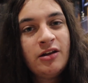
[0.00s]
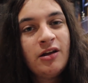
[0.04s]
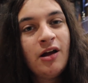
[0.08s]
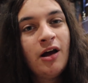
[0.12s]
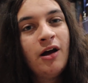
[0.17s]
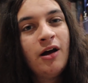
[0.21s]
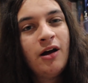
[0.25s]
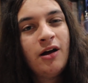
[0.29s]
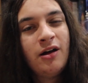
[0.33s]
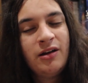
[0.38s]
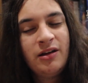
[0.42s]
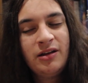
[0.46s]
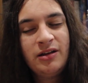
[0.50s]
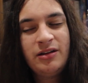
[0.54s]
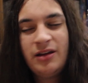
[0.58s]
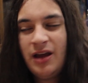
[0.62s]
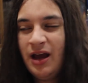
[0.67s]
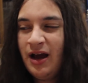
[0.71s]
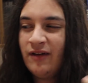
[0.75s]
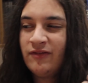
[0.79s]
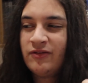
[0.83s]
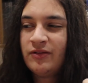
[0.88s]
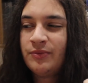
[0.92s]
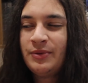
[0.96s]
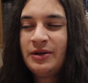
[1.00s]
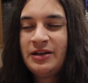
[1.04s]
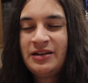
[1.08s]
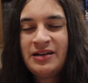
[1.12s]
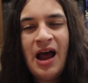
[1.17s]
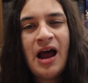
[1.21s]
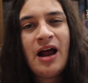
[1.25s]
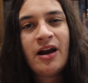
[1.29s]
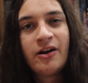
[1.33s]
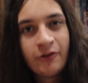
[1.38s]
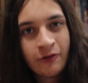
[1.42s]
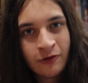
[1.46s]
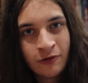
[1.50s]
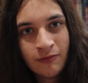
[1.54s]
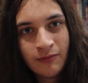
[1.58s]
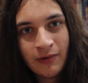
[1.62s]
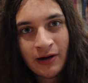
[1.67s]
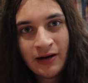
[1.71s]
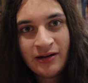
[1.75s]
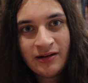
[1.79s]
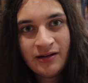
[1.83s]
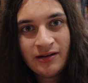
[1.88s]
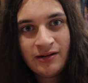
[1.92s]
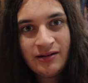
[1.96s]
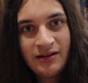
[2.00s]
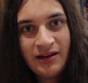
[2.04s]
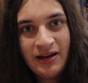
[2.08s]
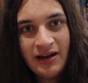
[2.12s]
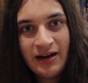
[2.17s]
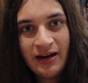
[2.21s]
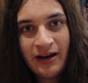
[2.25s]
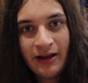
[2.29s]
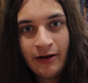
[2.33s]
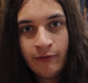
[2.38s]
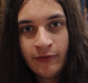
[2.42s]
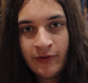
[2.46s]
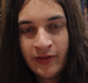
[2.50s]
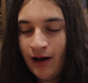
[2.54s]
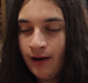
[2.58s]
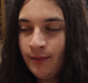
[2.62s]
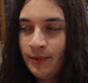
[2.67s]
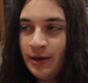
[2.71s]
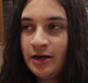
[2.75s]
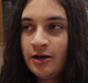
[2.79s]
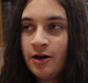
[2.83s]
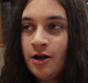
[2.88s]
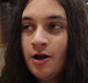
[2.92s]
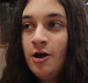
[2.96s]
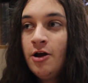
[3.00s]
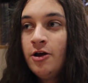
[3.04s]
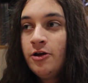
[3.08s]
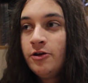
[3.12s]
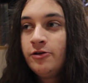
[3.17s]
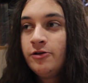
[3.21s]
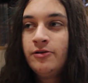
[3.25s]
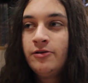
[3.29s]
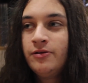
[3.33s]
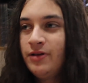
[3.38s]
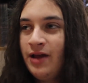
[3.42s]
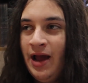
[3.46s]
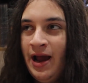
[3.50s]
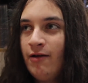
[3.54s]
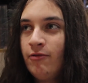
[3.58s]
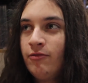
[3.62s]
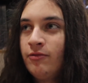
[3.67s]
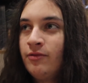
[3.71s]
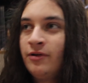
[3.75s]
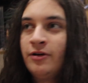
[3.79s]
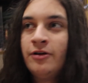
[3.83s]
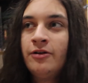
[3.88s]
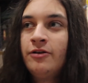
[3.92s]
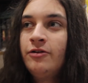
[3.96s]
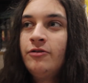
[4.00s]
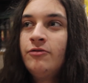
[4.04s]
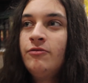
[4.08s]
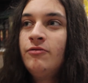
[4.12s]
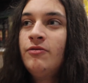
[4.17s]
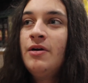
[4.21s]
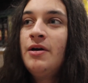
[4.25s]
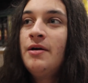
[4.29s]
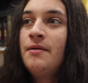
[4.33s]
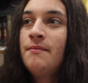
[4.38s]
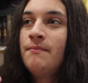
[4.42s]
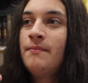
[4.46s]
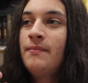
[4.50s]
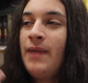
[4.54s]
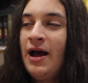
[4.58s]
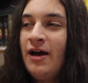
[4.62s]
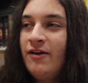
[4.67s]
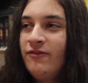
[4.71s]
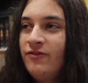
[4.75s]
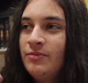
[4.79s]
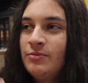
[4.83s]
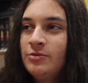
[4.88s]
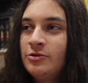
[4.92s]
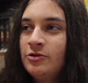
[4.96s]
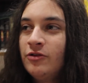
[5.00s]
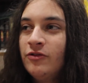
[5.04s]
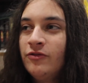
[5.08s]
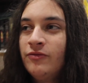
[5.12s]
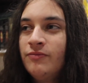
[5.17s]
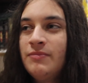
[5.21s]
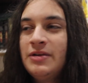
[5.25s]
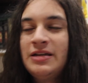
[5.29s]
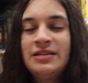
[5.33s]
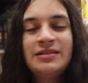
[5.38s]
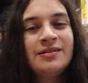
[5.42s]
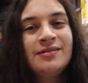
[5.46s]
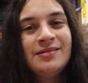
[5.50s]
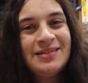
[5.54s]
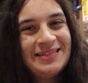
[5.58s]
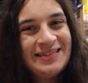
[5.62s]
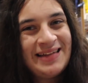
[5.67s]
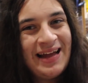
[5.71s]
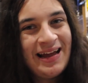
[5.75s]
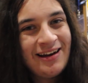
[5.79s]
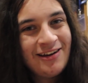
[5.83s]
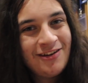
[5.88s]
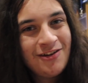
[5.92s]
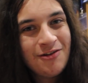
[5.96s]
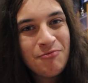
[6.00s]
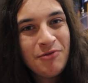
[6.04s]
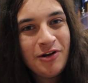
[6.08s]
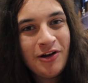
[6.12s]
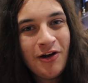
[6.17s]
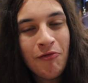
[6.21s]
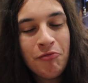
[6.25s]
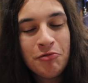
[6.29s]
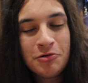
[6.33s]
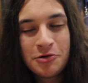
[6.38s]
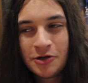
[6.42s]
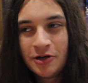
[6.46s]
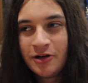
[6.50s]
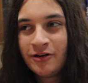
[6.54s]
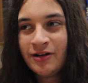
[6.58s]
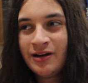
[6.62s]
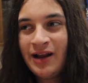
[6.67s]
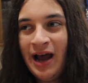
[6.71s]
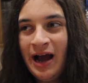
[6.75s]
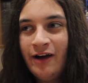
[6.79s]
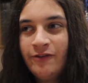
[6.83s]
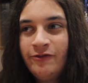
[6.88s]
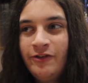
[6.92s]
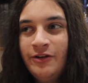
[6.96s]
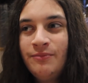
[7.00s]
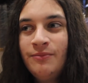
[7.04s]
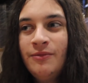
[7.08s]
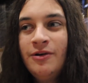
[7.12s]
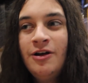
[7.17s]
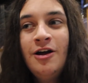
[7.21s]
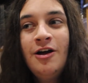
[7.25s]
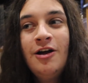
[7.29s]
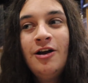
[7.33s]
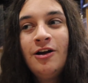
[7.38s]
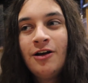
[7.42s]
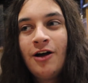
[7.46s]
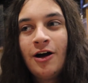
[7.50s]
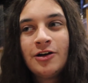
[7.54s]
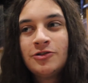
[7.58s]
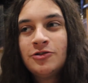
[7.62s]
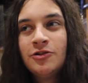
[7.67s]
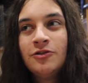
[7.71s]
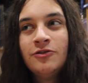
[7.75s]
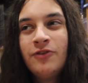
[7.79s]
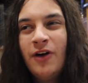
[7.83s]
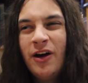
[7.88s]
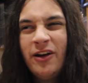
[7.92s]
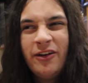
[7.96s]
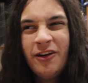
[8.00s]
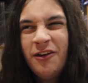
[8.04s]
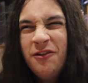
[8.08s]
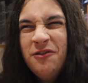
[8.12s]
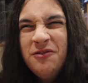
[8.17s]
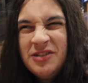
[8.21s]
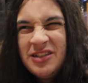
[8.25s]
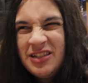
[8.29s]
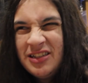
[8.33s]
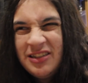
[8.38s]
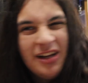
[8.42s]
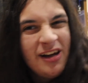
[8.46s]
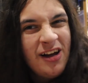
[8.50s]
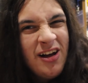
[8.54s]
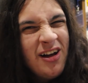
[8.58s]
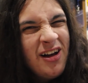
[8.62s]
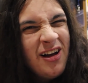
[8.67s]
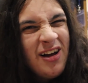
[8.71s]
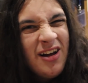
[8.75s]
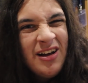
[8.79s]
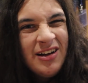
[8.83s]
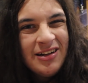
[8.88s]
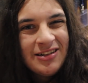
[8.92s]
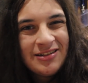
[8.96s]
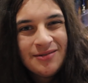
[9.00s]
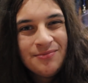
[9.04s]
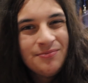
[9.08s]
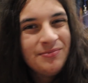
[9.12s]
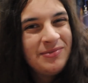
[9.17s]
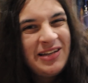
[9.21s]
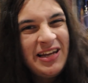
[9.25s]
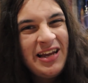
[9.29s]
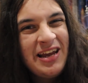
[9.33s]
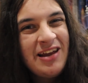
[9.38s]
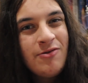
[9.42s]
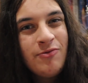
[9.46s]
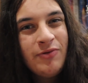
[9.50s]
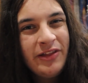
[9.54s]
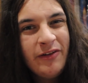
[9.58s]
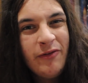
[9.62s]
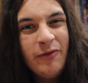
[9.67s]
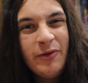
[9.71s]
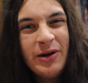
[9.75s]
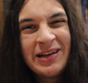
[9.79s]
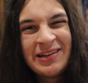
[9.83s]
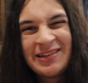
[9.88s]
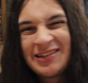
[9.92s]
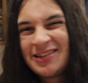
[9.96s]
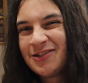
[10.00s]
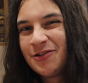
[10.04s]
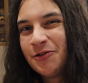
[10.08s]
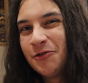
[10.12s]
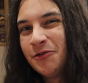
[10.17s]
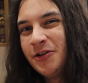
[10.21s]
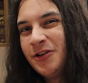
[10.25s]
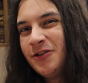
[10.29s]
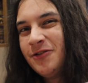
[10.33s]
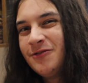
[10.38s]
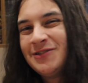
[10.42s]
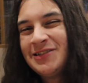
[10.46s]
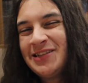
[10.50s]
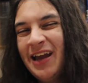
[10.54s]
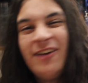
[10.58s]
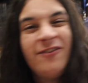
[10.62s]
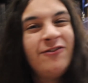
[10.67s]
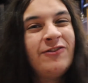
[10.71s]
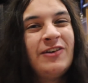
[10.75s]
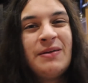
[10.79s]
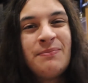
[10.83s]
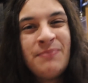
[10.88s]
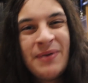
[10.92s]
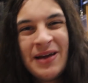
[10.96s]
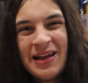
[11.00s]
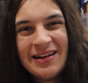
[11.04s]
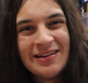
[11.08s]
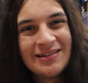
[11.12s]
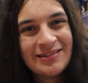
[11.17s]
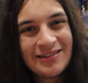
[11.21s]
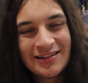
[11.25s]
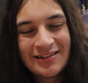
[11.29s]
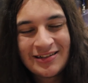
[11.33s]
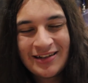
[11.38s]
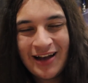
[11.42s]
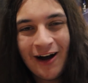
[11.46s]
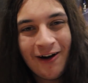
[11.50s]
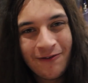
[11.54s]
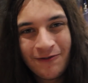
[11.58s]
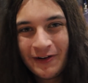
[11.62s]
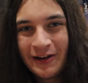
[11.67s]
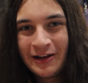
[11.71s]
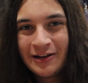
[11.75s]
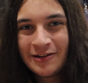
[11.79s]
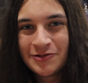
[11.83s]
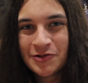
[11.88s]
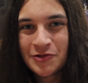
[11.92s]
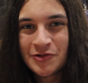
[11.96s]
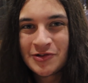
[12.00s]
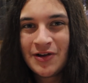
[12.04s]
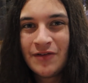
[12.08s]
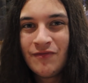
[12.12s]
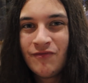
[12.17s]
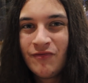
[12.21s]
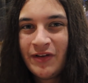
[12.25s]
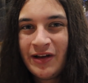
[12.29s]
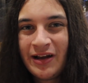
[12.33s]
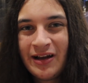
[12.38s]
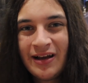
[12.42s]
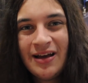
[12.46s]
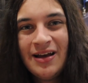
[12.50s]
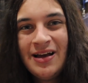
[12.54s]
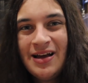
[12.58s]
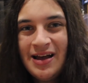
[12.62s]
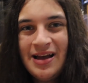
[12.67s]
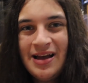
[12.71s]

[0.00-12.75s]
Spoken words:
you have to be tactical when dealing with it. I mean, how could you have him sort of misunderstand human culture? You could have him, like, sort of, I don't know, stir some tea with a whisk, or use safety pins as cufflinks or something.